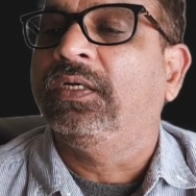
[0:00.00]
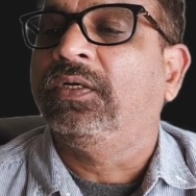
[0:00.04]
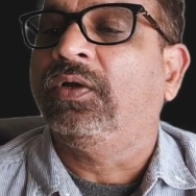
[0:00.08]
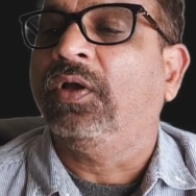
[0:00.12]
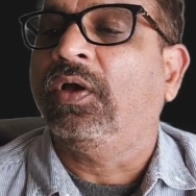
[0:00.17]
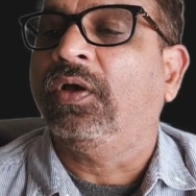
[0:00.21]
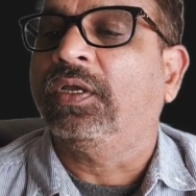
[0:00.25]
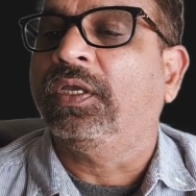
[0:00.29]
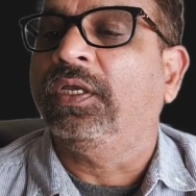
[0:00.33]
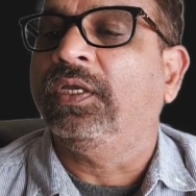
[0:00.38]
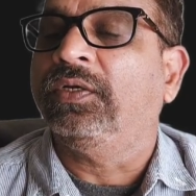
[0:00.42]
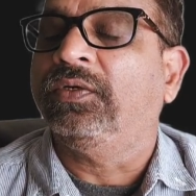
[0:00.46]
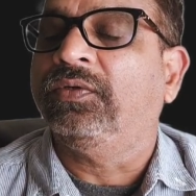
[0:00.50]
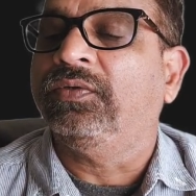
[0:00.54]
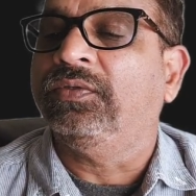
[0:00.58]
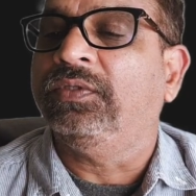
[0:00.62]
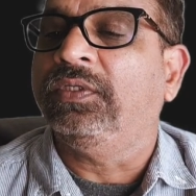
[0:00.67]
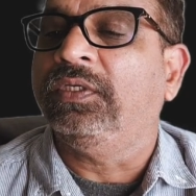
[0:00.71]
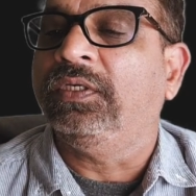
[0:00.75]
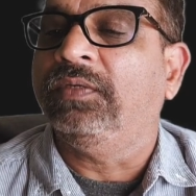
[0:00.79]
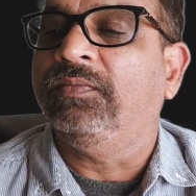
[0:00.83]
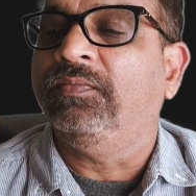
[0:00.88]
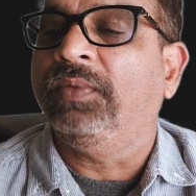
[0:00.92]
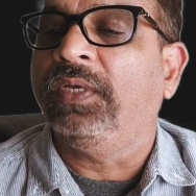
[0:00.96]
talking to
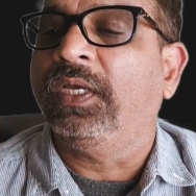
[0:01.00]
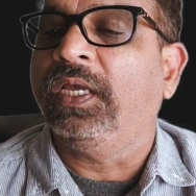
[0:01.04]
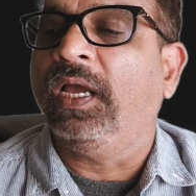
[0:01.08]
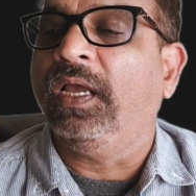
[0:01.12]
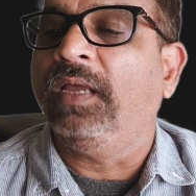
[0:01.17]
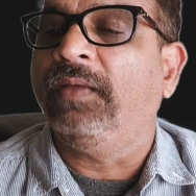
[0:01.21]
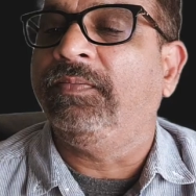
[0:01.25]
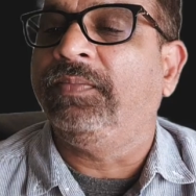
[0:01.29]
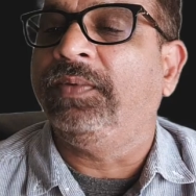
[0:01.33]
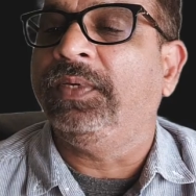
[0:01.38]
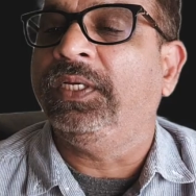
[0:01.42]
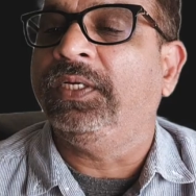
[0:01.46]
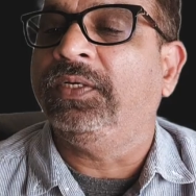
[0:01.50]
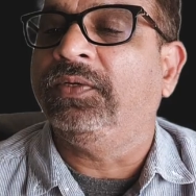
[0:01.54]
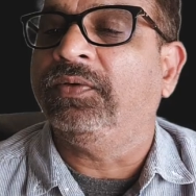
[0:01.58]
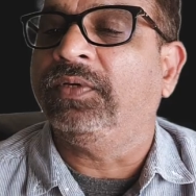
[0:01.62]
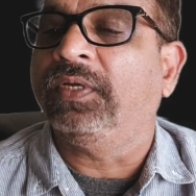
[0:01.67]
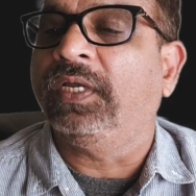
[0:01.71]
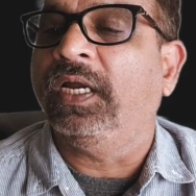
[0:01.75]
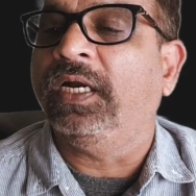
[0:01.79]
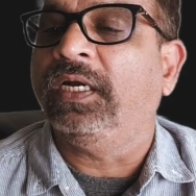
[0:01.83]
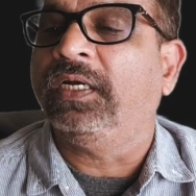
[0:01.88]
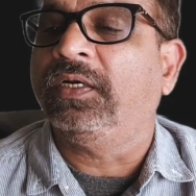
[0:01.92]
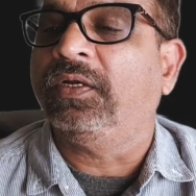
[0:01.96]
the big IP to
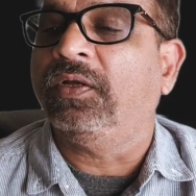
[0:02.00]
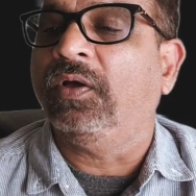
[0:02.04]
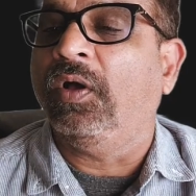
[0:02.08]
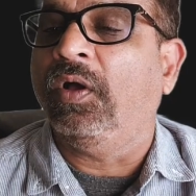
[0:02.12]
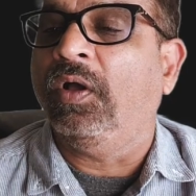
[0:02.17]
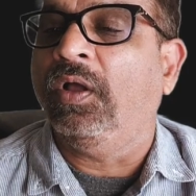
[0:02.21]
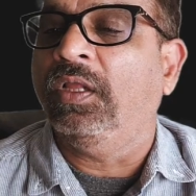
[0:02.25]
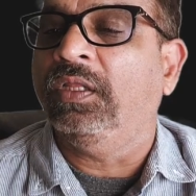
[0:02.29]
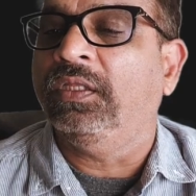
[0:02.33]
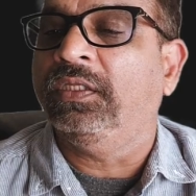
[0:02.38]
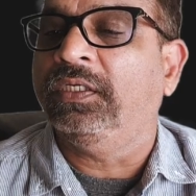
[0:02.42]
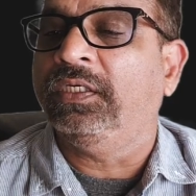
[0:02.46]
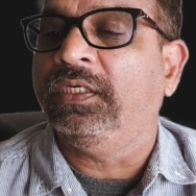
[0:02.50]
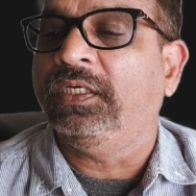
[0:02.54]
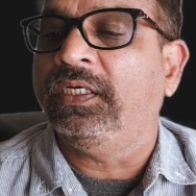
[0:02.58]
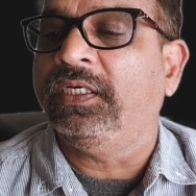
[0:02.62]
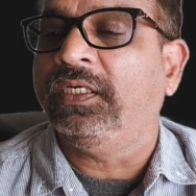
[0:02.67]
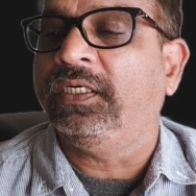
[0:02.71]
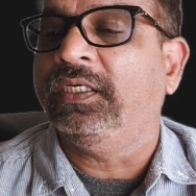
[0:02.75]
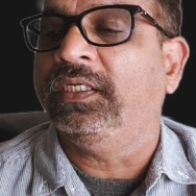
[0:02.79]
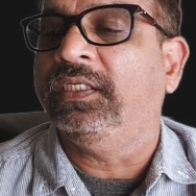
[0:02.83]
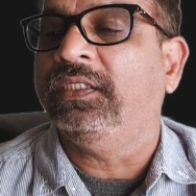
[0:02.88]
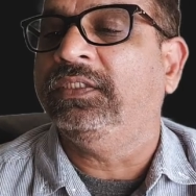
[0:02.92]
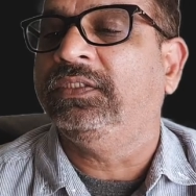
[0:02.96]
get all the
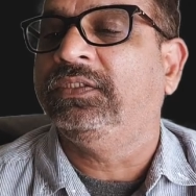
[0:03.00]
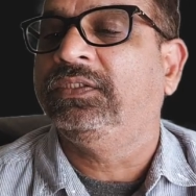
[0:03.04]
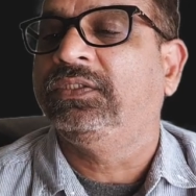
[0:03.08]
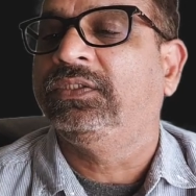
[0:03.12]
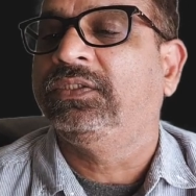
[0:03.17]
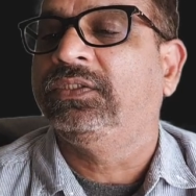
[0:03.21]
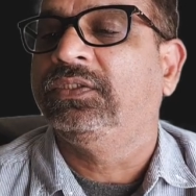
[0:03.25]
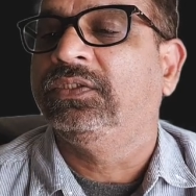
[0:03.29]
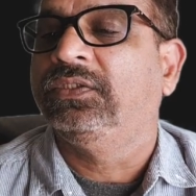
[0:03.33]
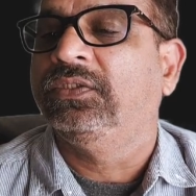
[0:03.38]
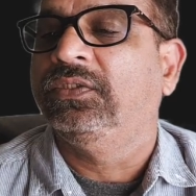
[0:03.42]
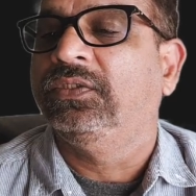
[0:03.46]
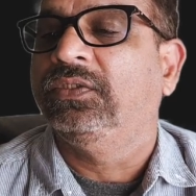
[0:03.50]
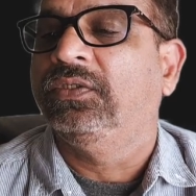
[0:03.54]
details